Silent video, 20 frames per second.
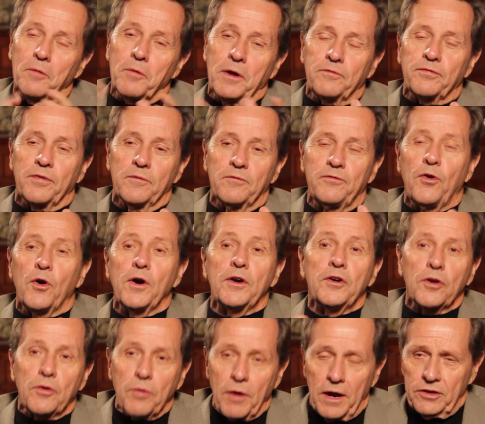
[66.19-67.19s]
I went from Ford
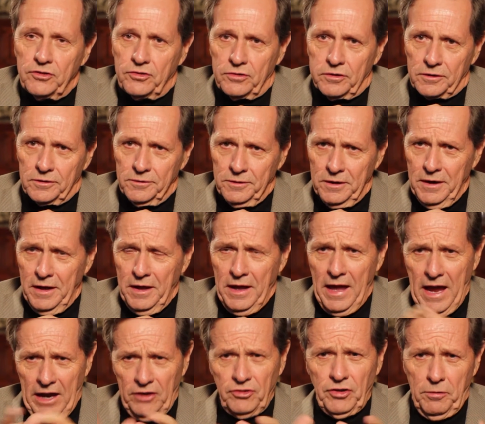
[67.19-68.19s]
to Chrysler,
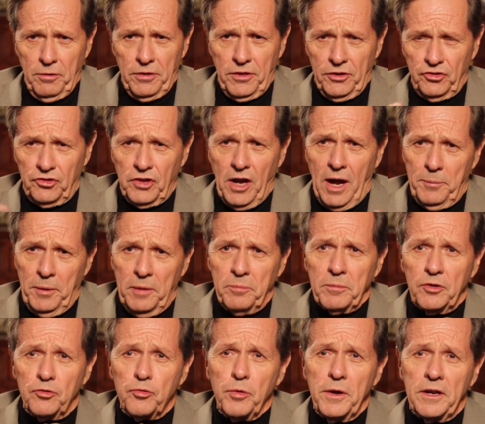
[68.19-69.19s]
actually with a stop in
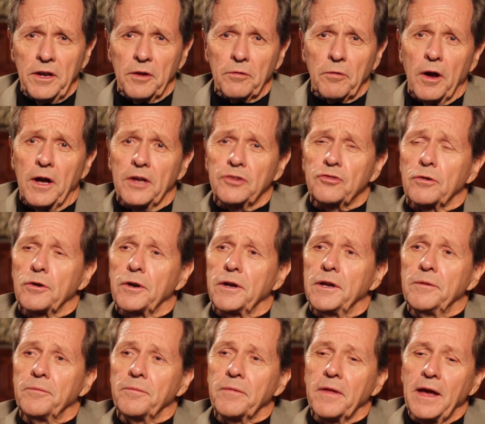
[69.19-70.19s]
between at
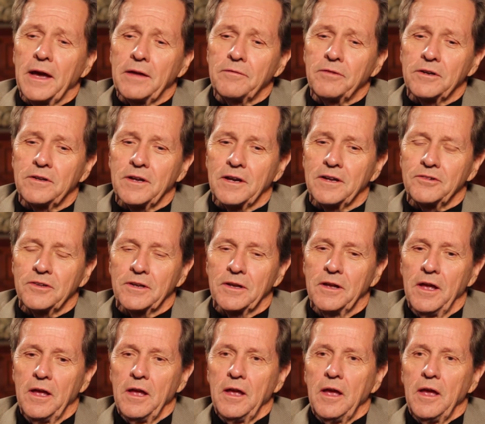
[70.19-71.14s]
Ross-Roy advertising,